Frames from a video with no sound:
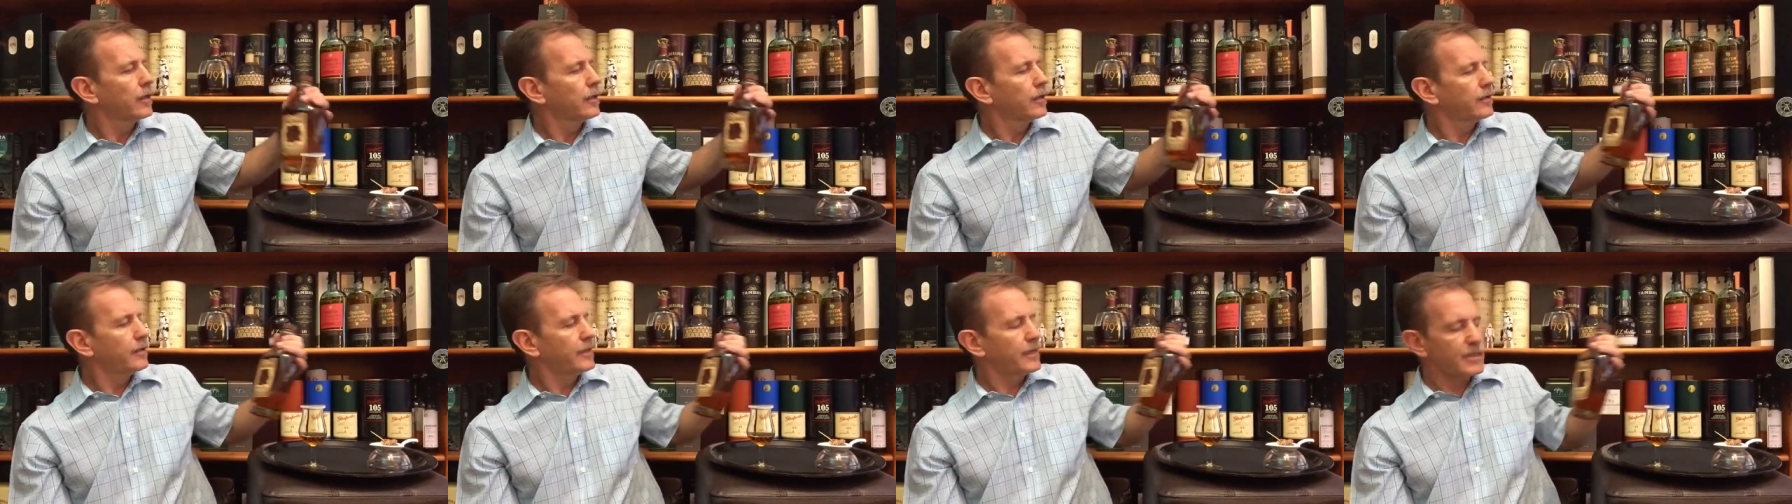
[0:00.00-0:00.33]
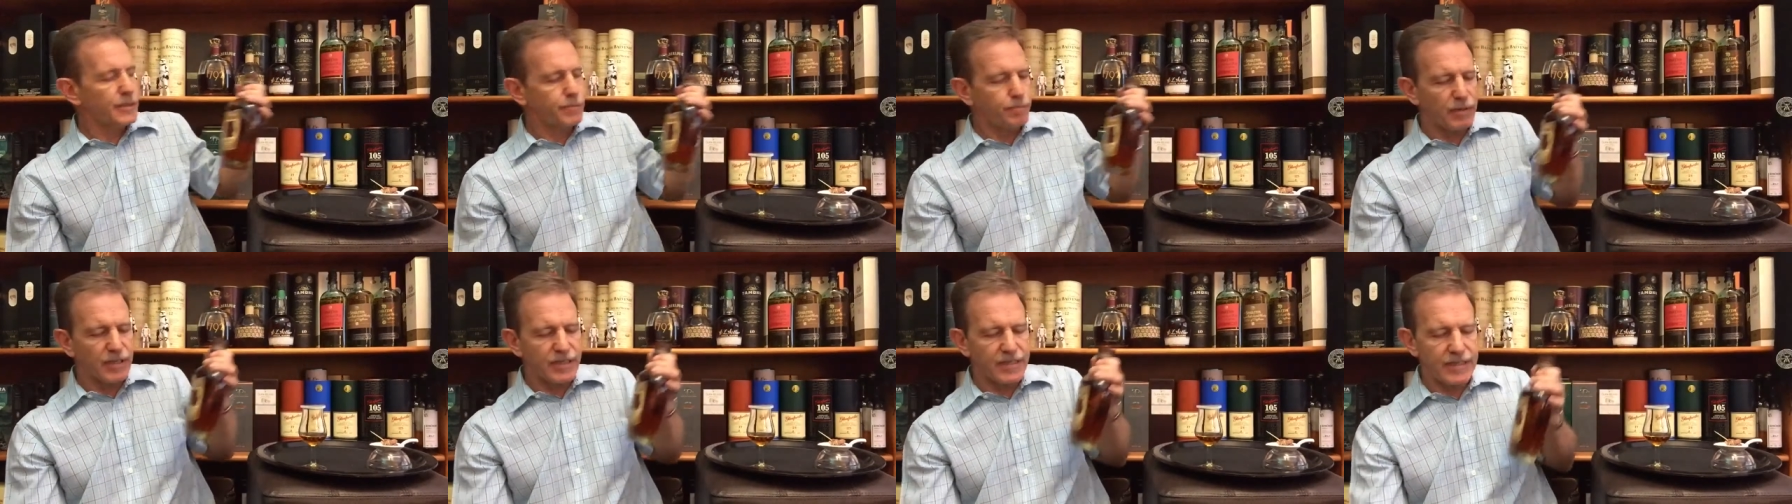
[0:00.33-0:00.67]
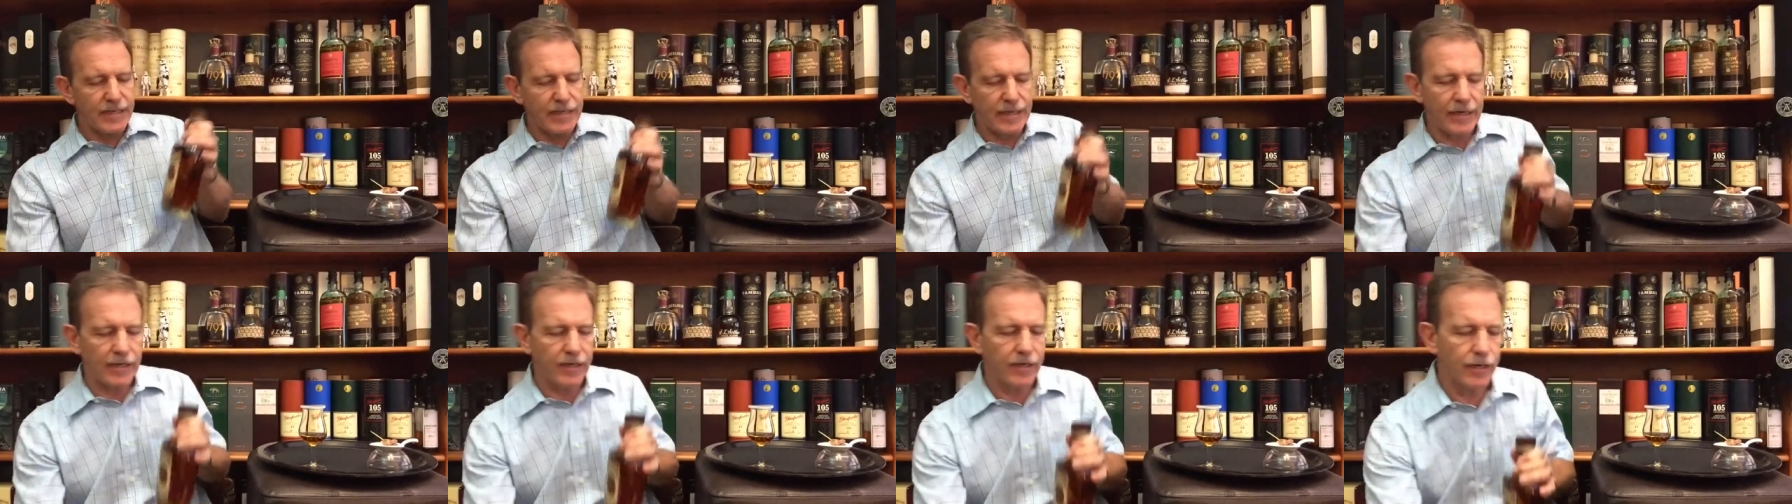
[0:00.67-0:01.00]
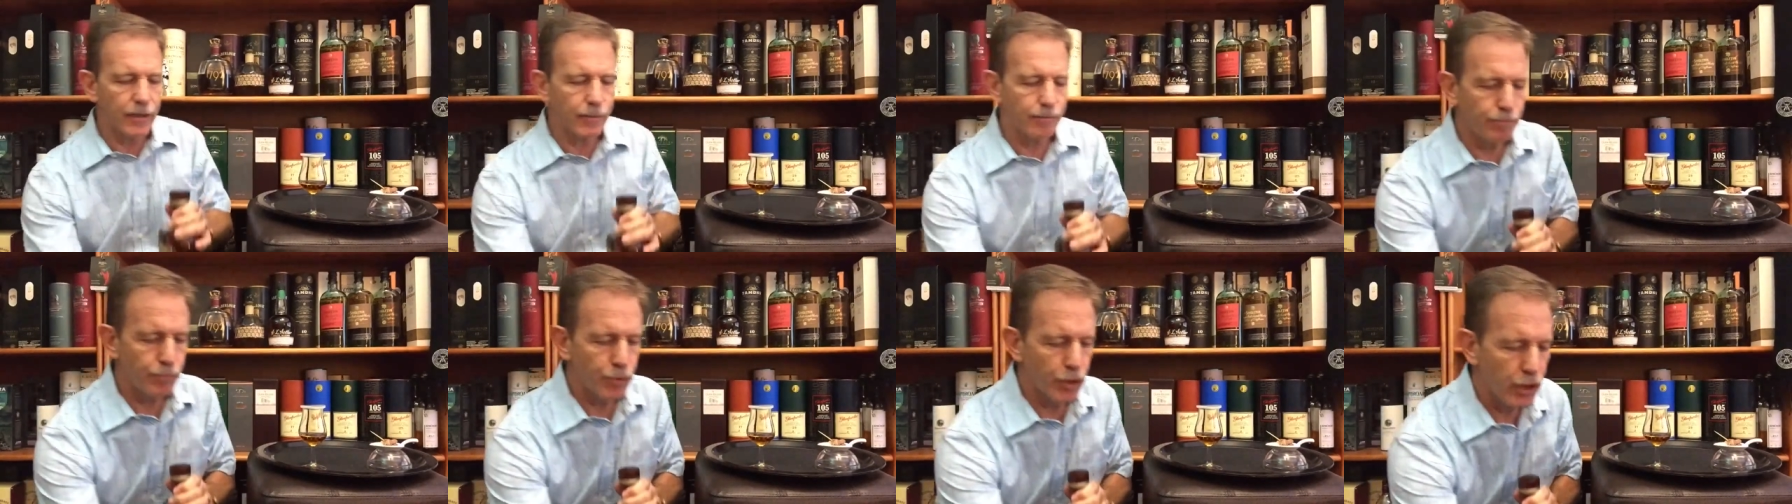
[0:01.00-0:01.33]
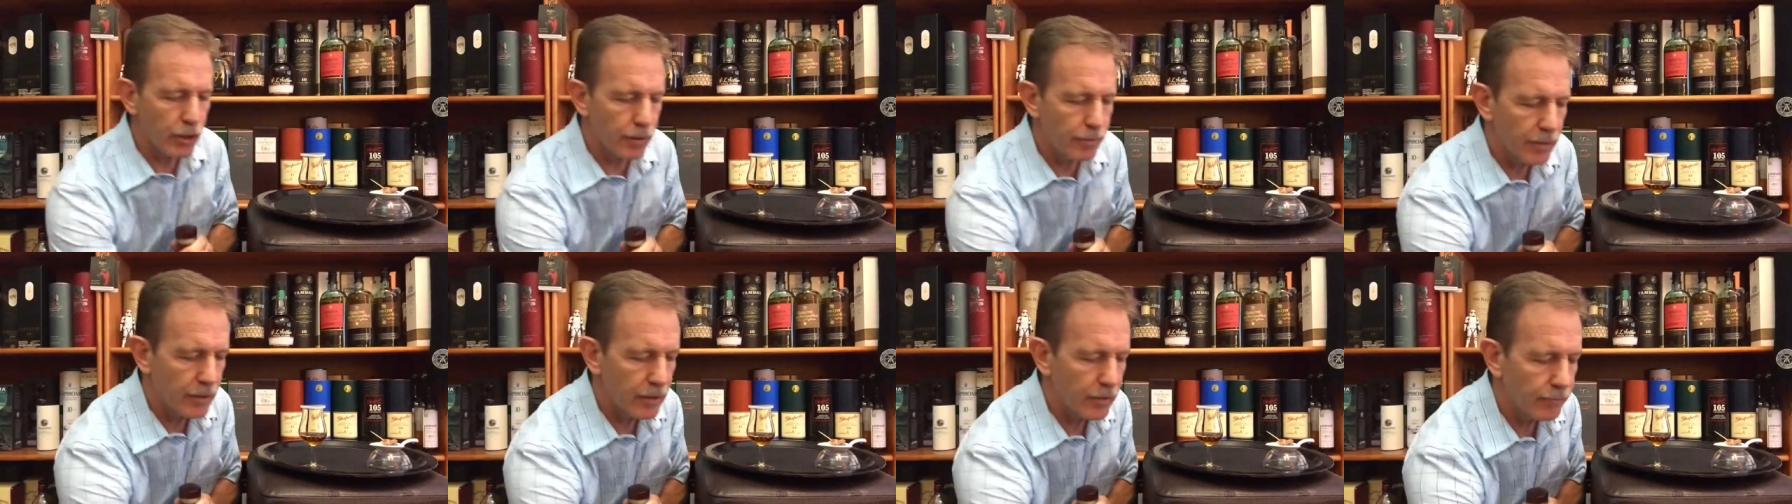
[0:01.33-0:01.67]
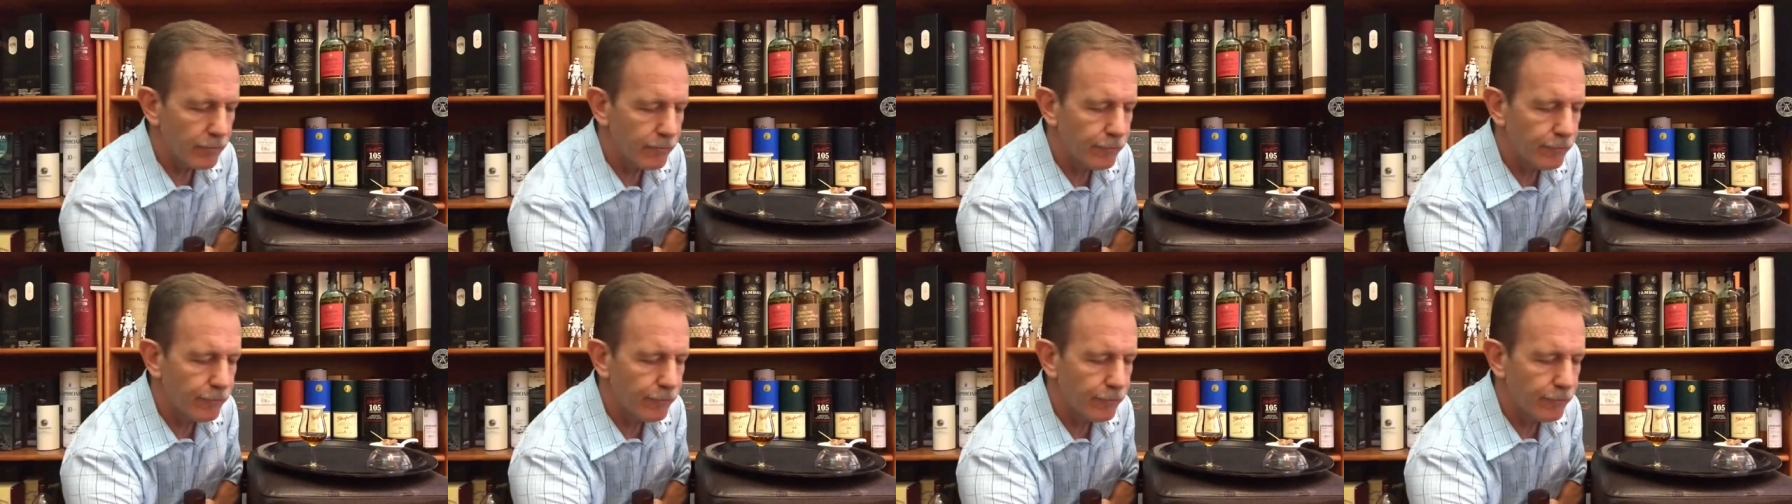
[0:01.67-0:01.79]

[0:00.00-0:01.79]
This particular bourbon,